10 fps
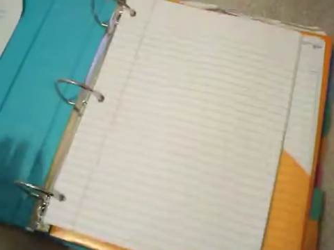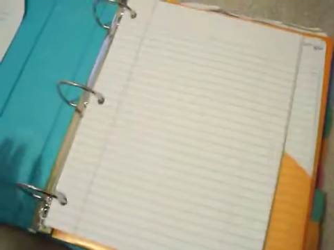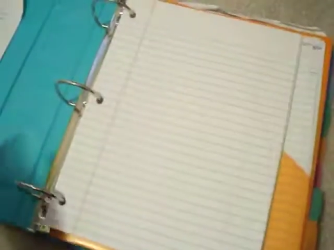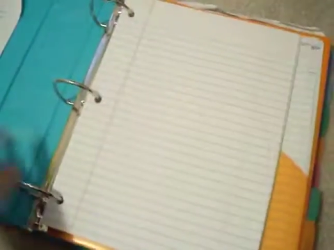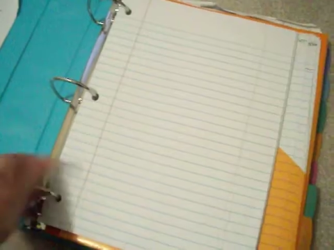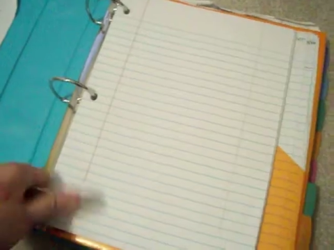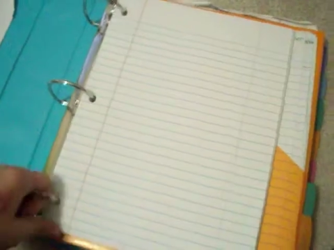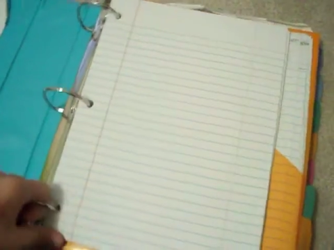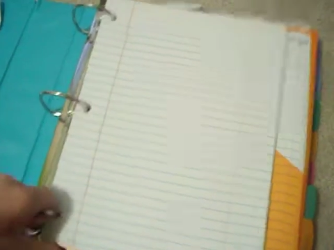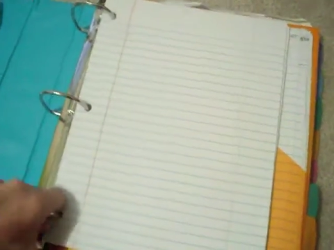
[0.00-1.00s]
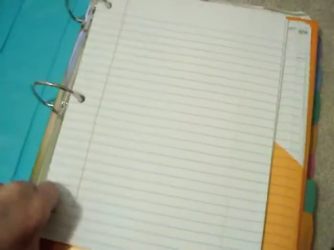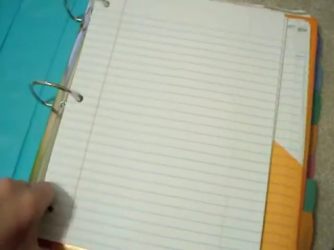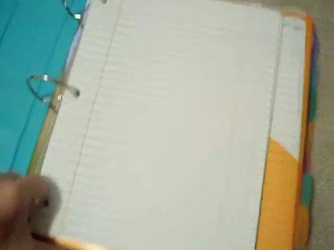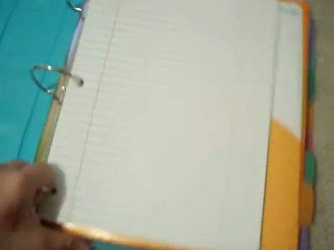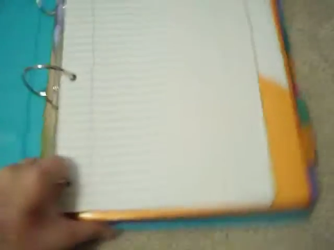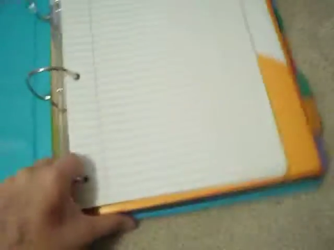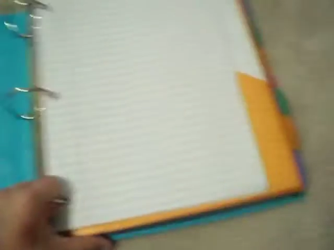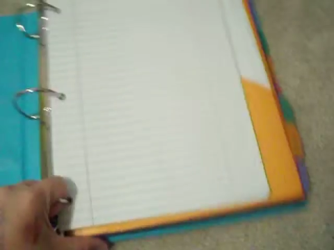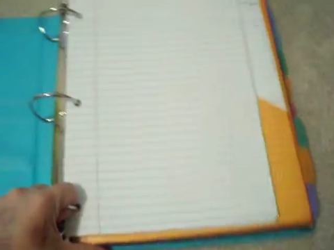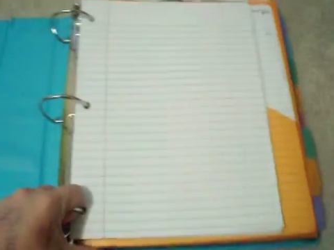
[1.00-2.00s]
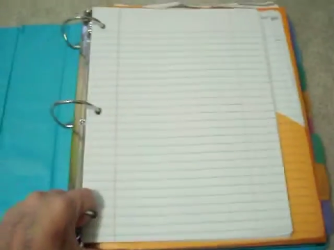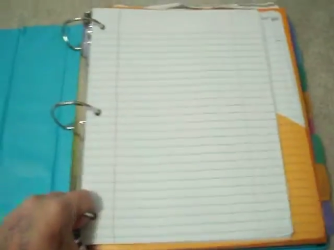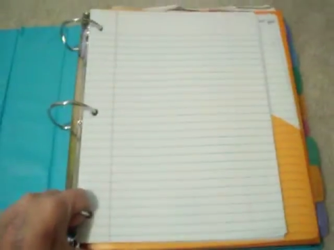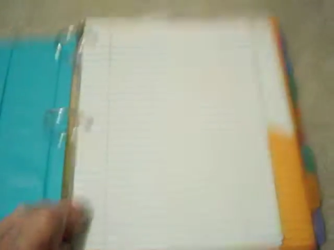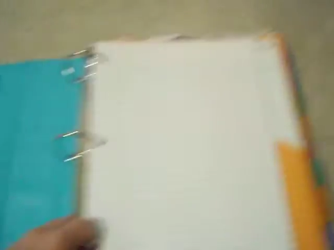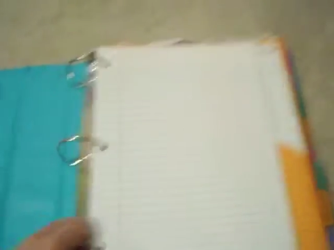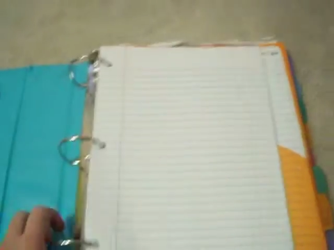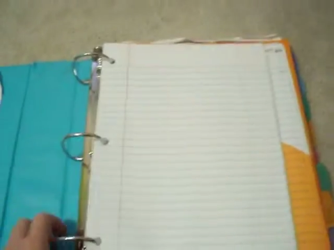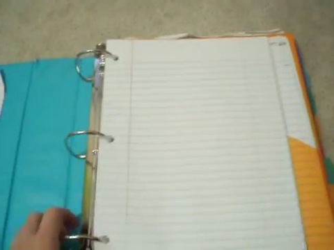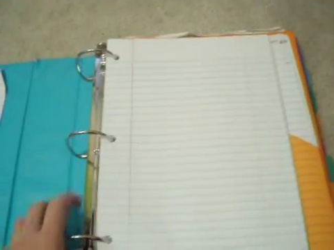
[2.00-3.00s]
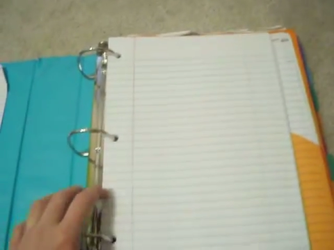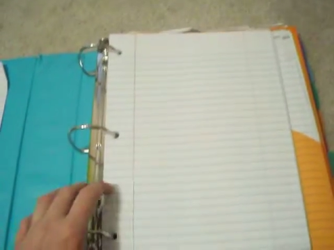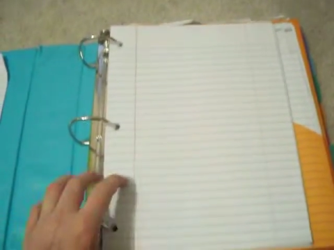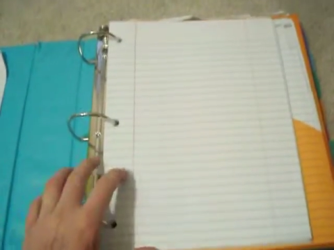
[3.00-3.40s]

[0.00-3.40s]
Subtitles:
No face is visible, so there are no lips to read.